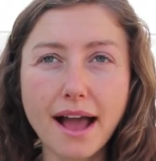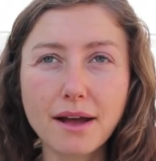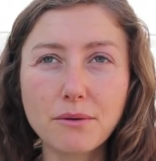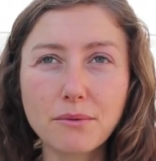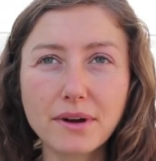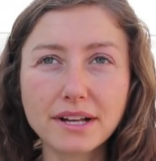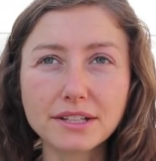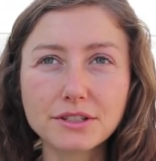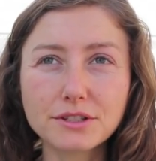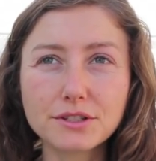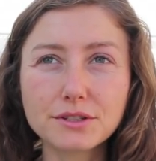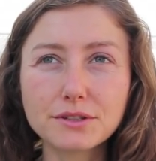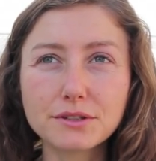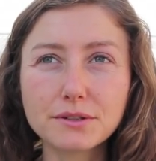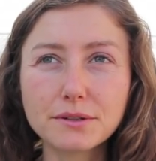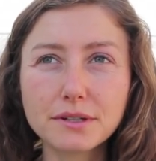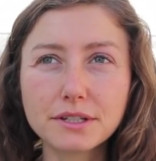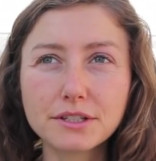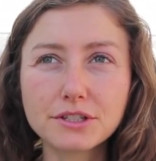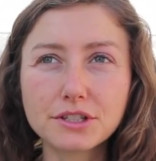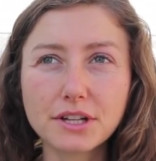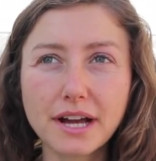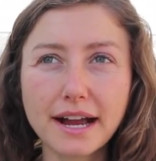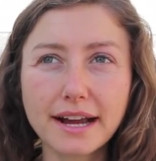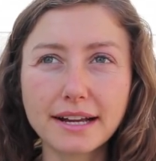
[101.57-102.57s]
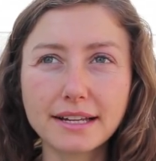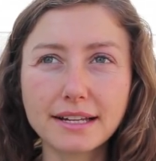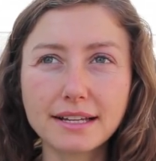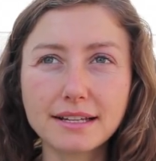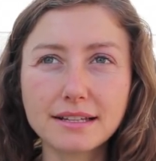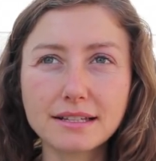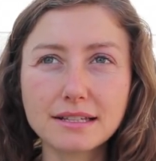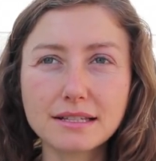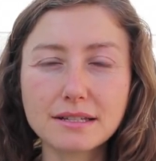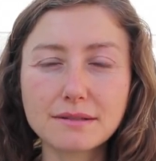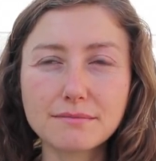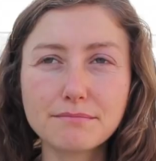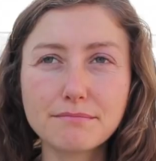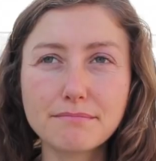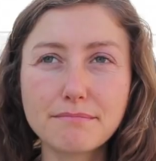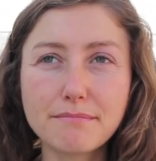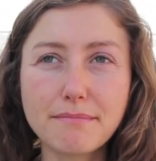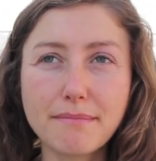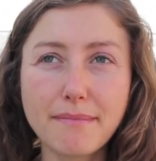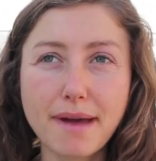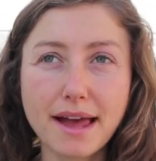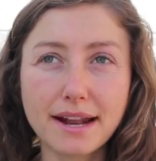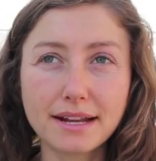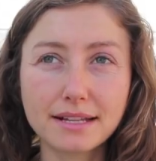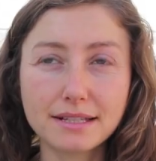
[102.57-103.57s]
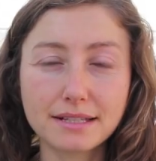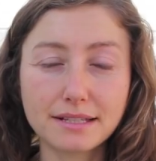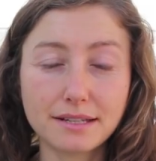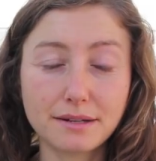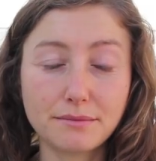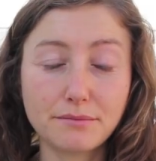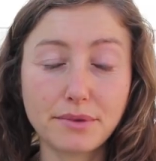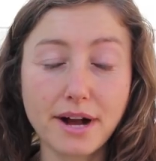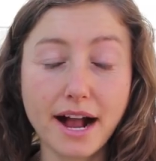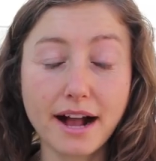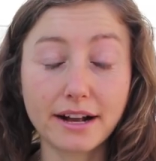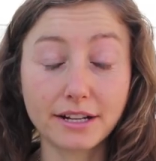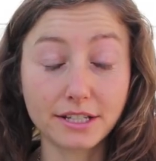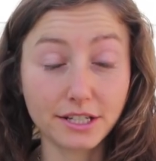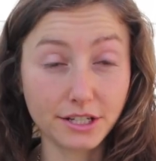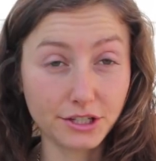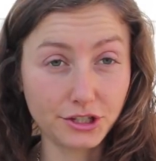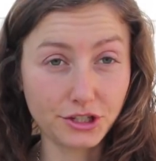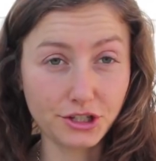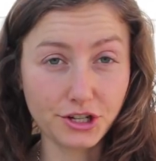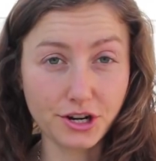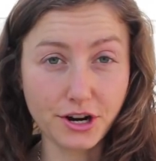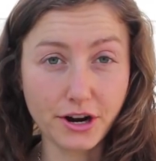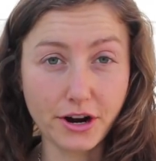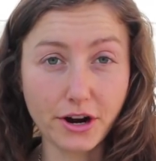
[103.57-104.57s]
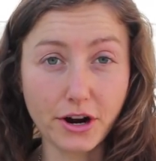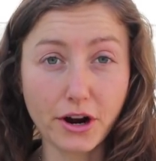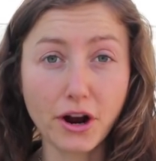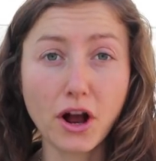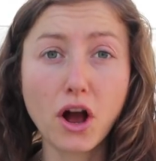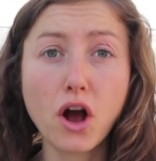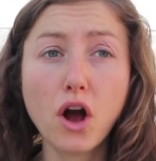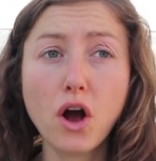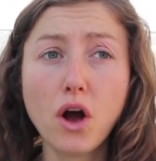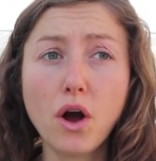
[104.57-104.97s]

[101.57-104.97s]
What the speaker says: went to a Chinese medicine practitioner